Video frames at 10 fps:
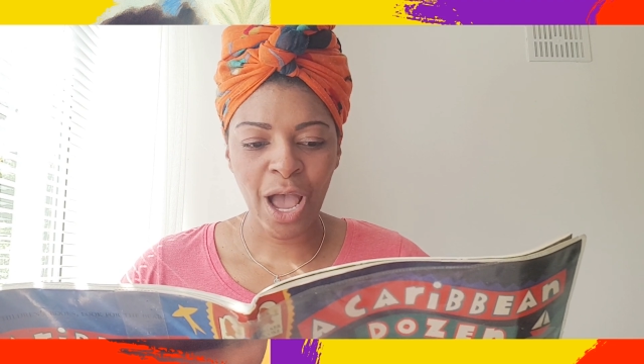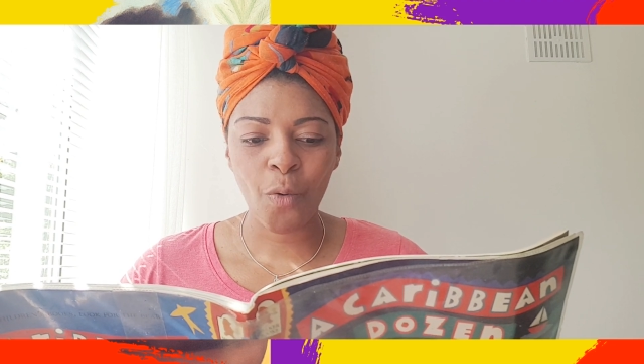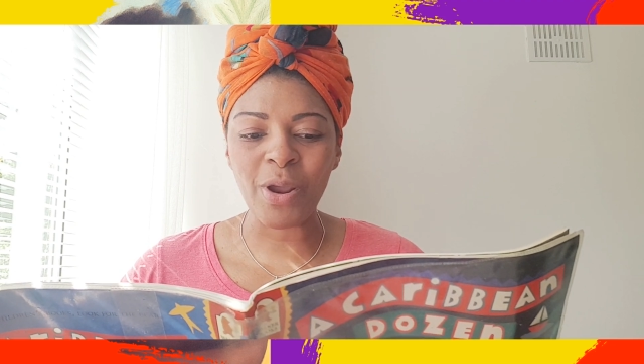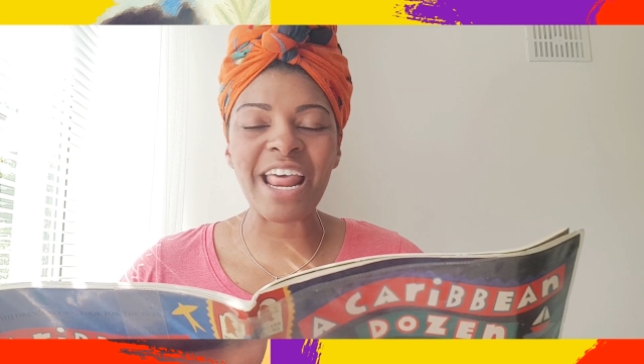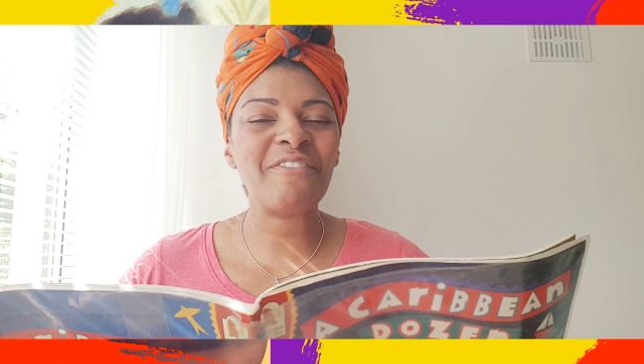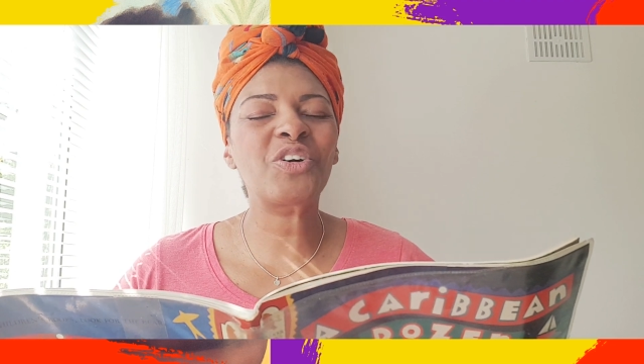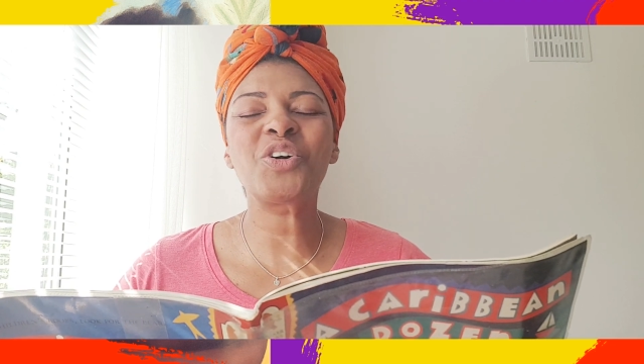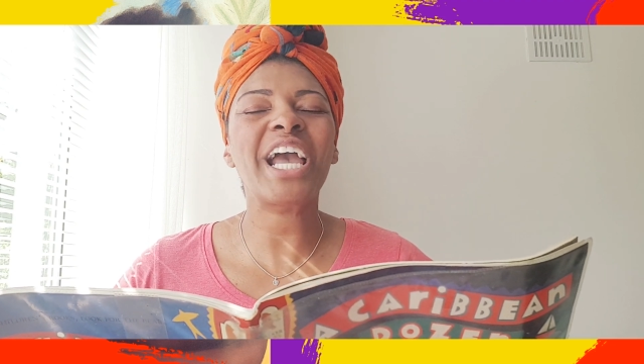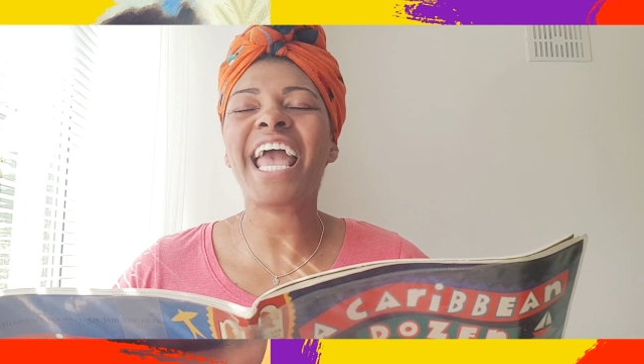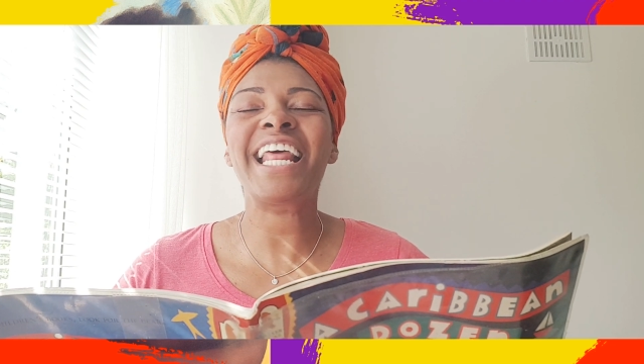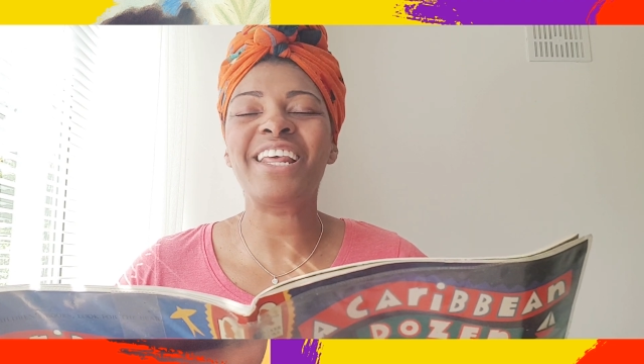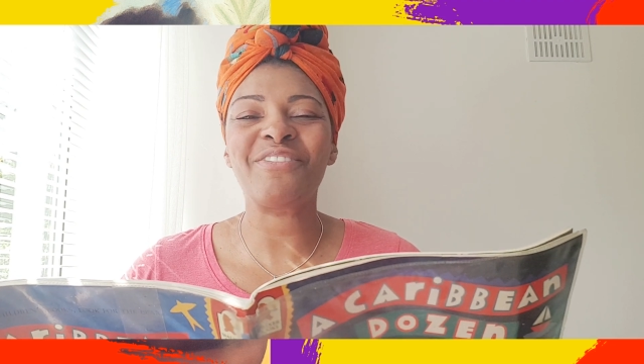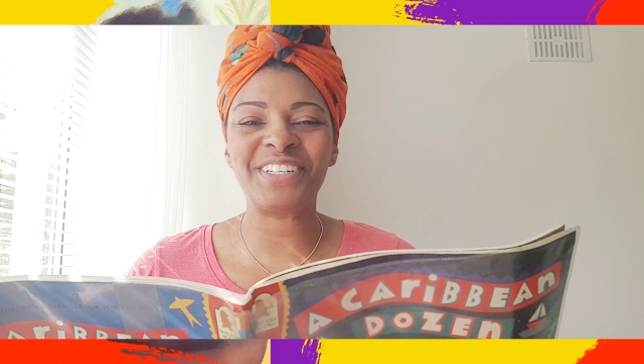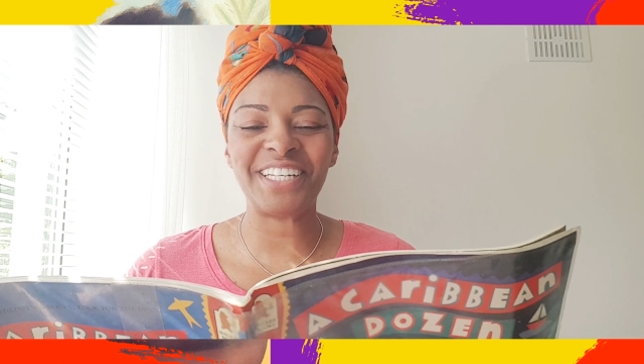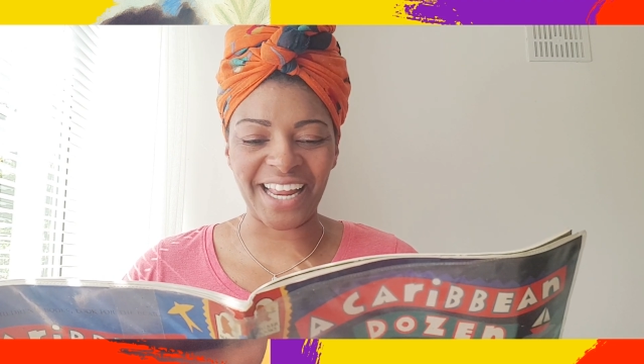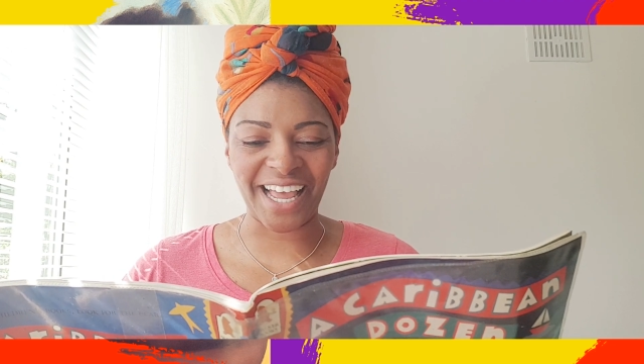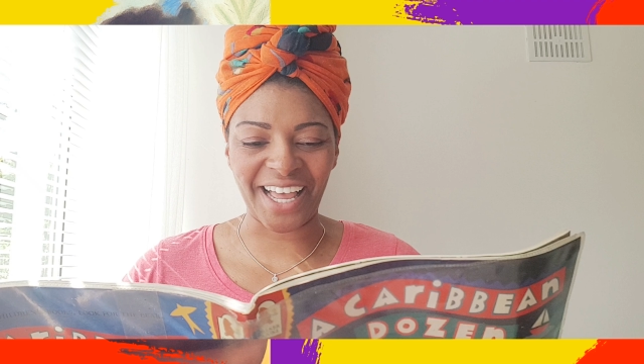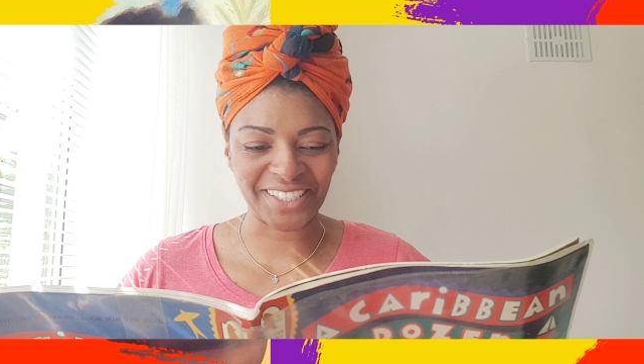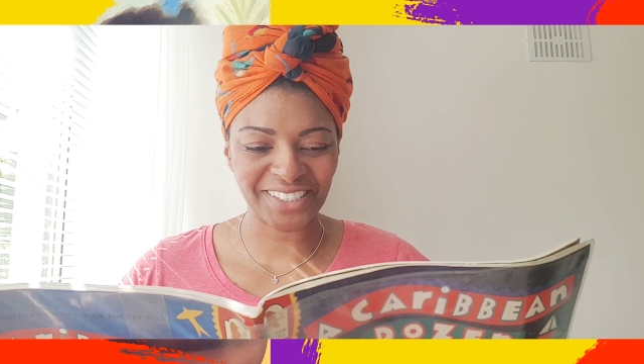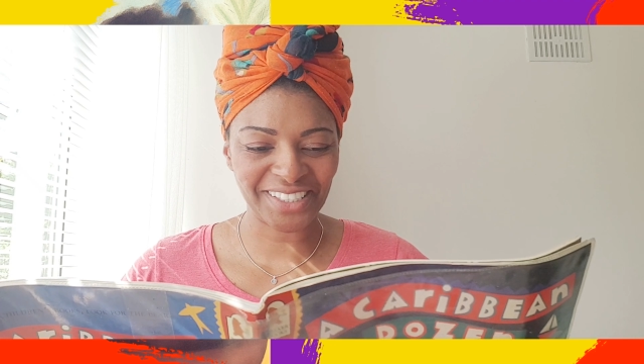We never cook any for
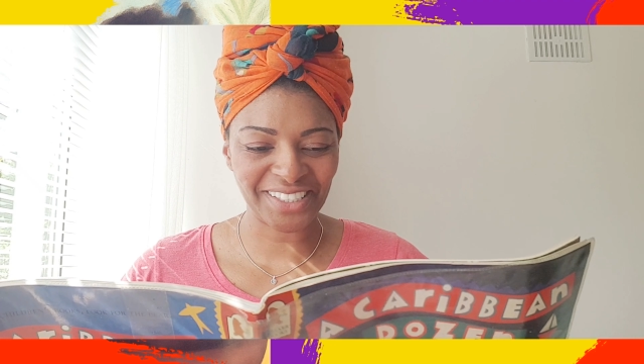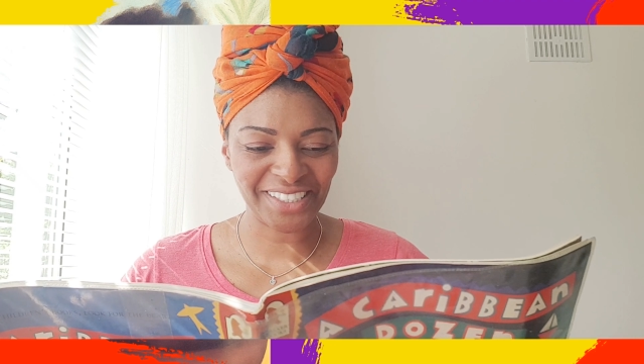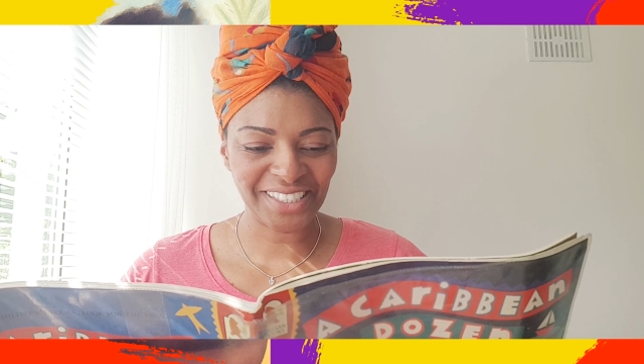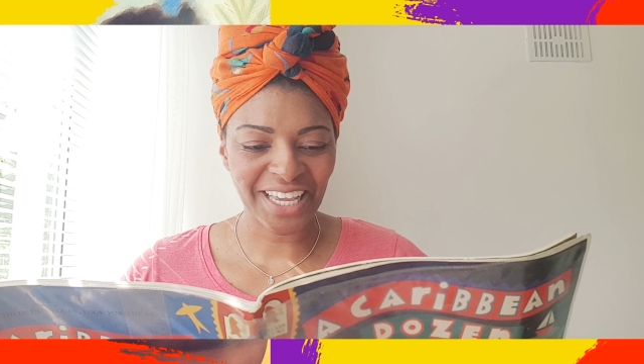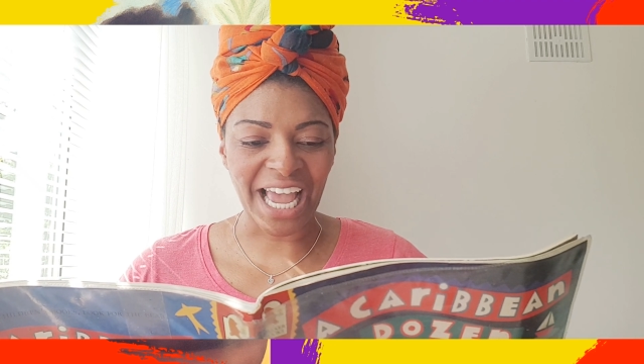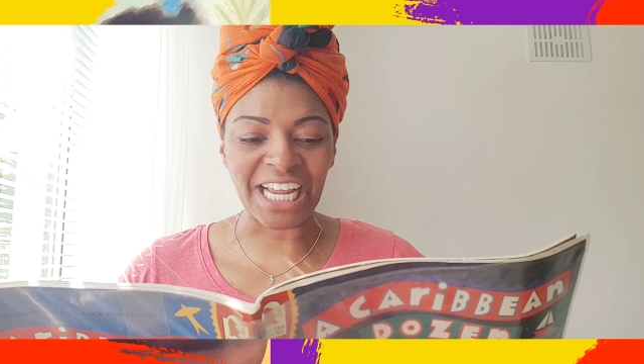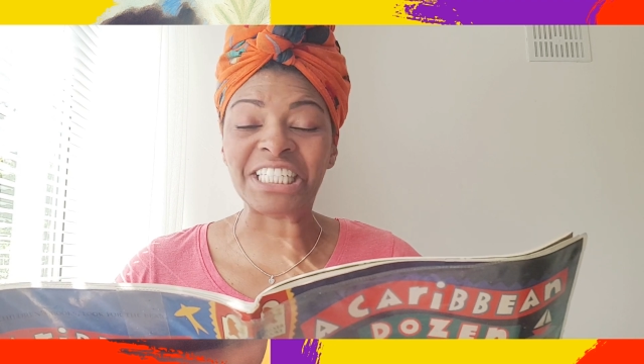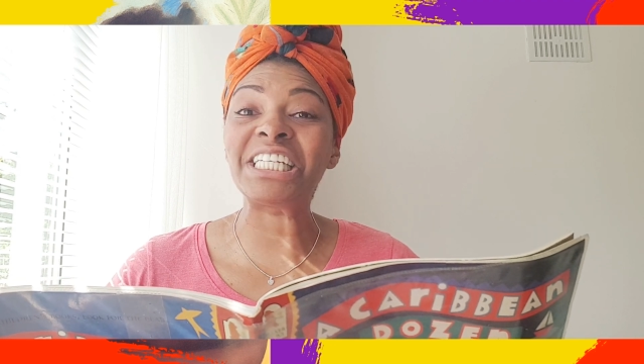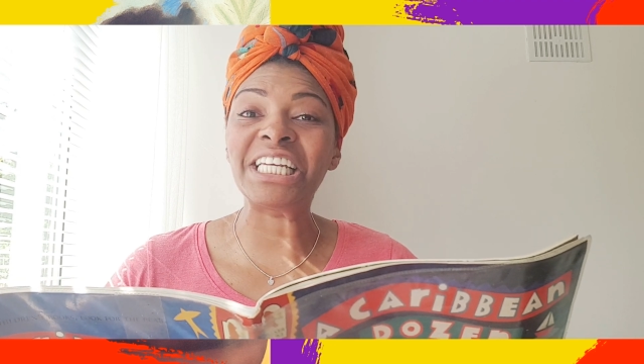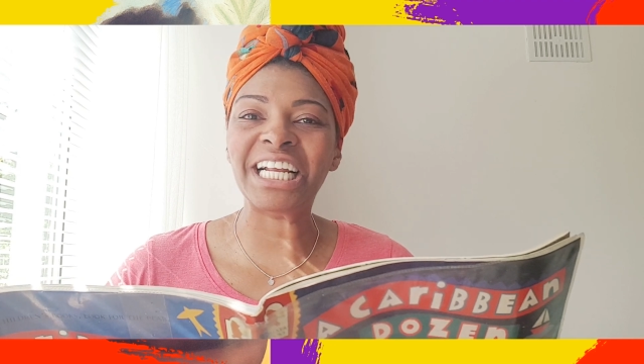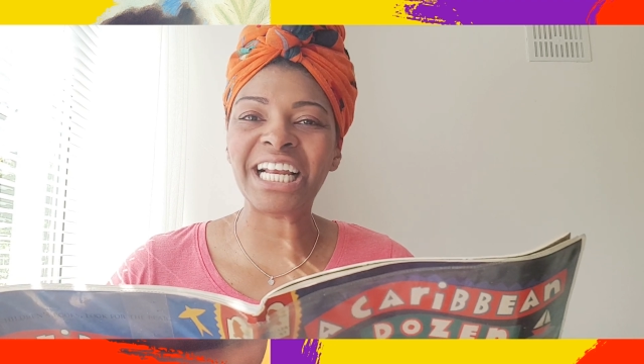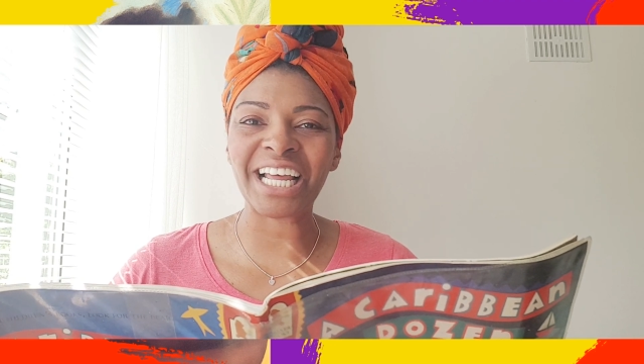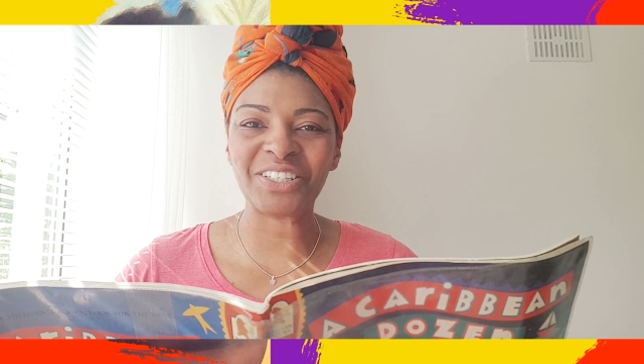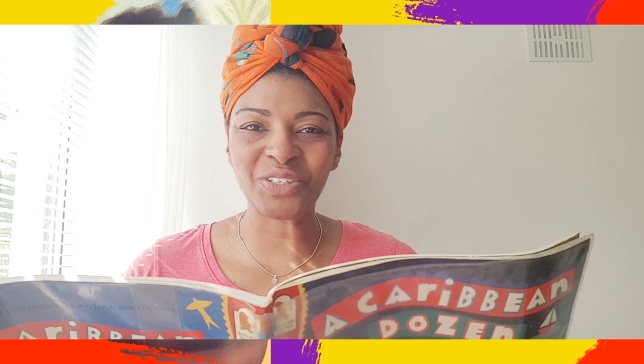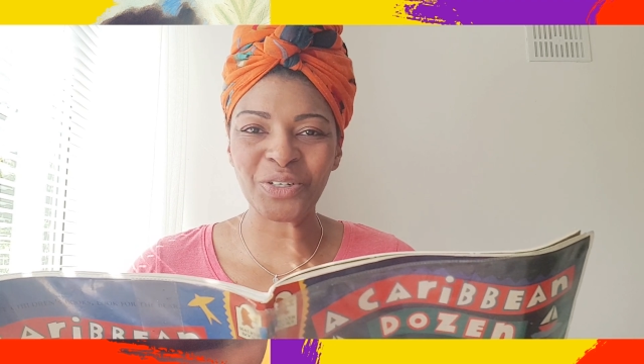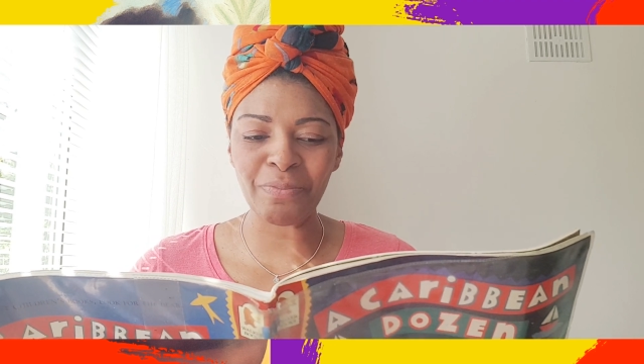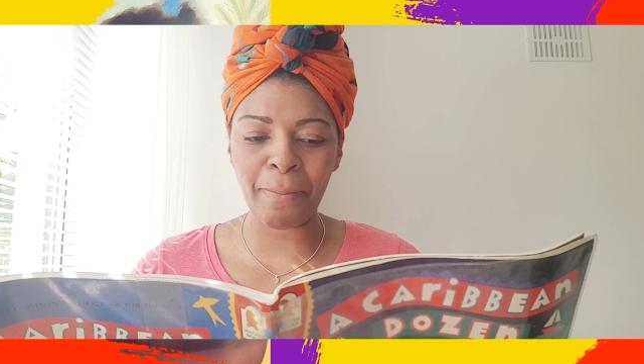dinner. And she glad too,